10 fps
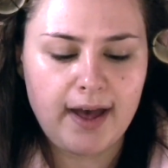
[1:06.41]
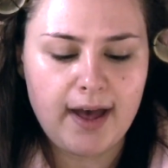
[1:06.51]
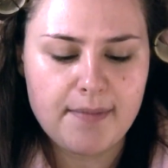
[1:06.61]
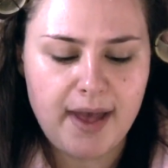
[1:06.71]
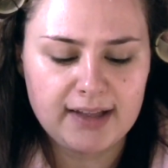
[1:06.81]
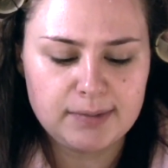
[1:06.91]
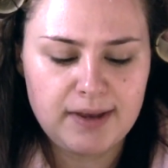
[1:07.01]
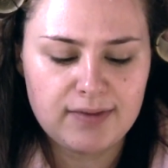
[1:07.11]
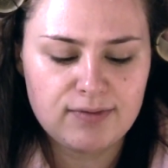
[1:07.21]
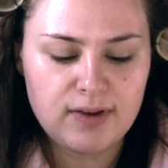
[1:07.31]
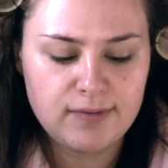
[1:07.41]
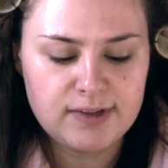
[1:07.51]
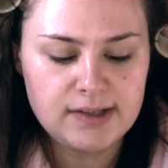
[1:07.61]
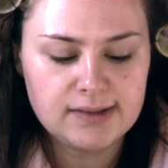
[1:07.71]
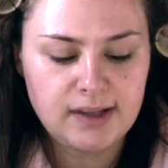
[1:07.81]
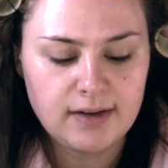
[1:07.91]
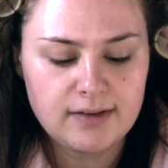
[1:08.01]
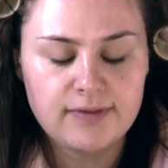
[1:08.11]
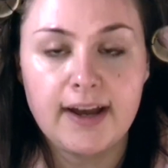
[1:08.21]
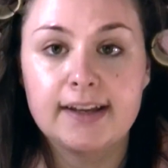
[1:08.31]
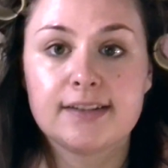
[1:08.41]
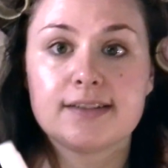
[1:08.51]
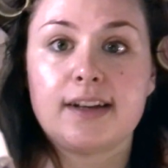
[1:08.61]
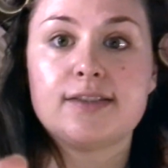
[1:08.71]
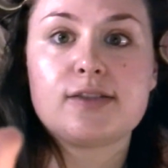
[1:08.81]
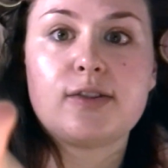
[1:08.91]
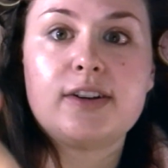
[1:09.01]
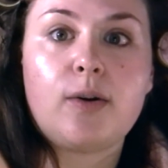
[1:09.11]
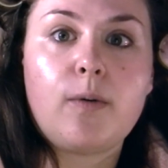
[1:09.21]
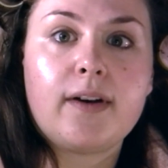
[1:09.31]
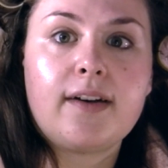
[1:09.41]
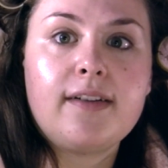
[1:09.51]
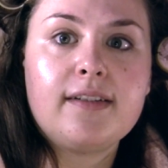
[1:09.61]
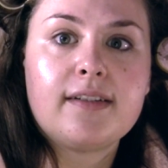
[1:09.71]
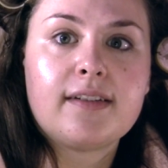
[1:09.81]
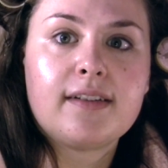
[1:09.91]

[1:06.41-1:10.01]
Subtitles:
SPF 50 Sun Defying Sunscreen Oil.